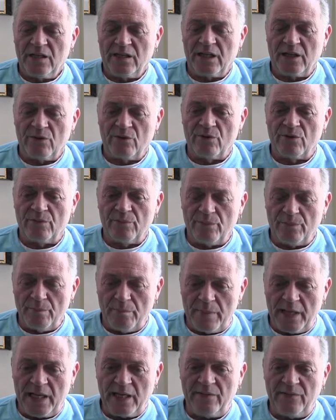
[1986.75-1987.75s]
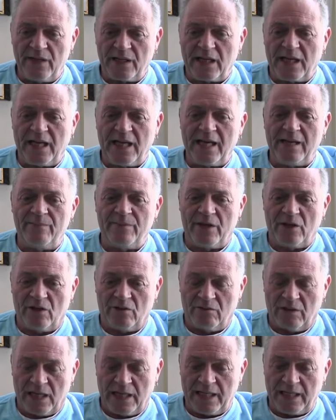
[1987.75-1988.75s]
there were men that came
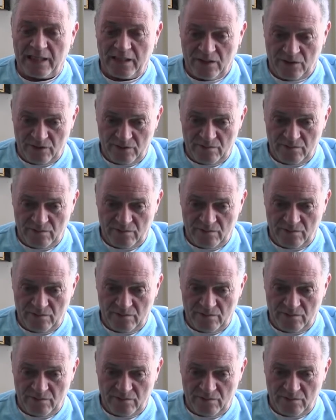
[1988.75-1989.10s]
there like